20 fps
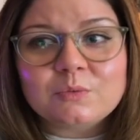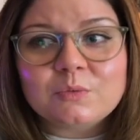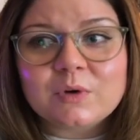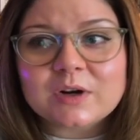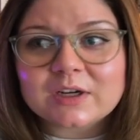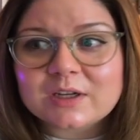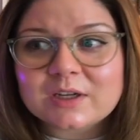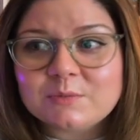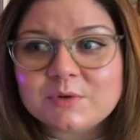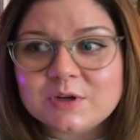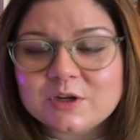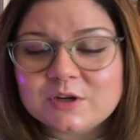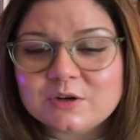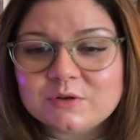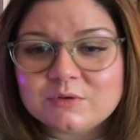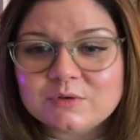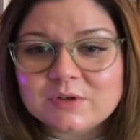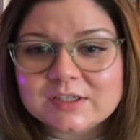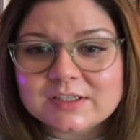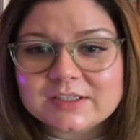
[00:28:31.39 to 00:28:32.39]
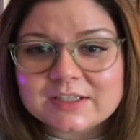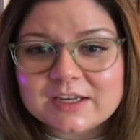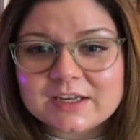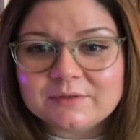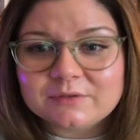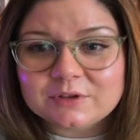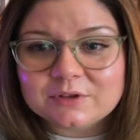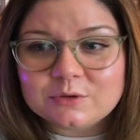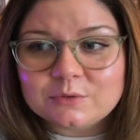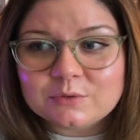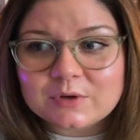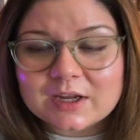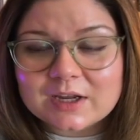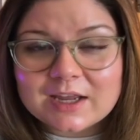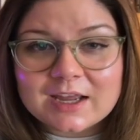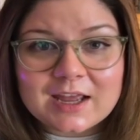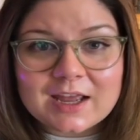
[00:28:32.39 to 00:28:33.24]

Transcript: What can we do to save Luke